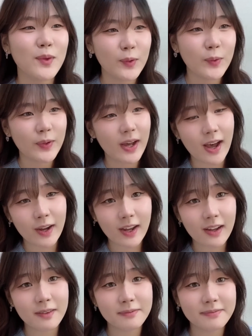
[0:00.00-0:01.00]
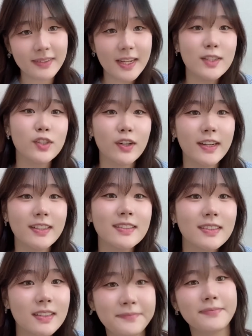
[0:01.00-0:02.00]
you enjoyed.
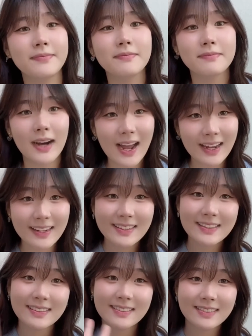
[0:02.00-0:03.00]
Bye!